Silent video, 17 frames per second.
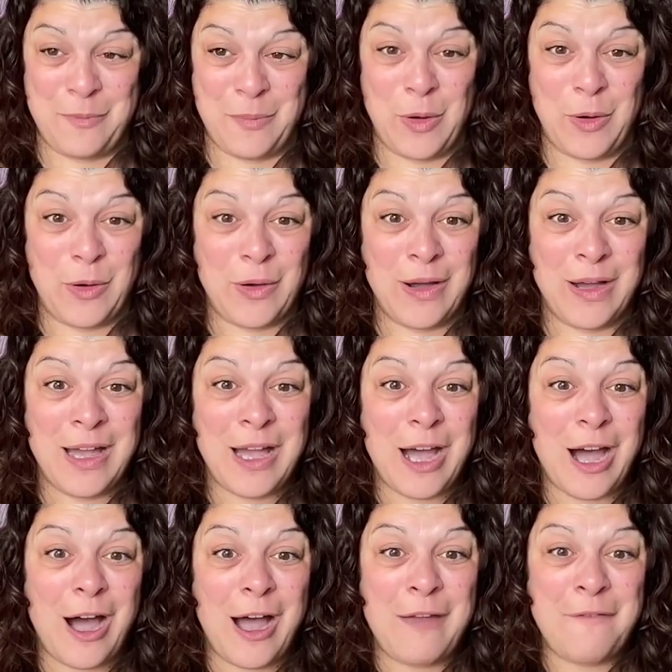more.
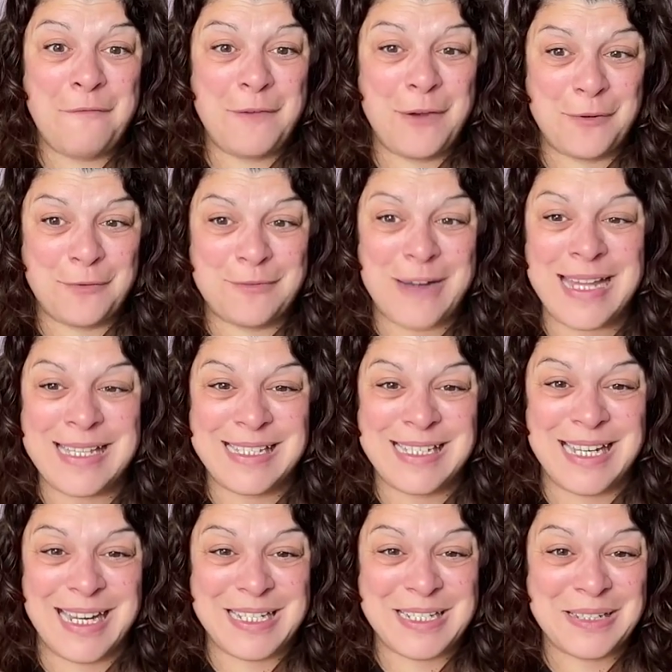I feel
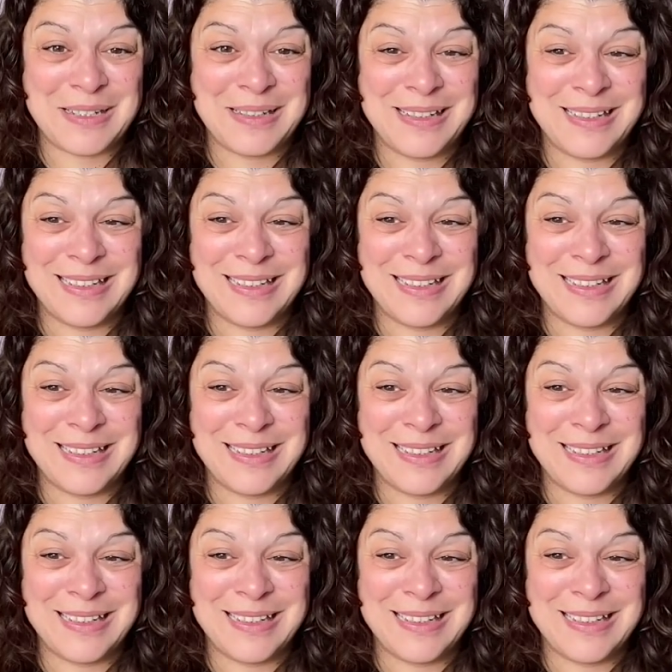rested.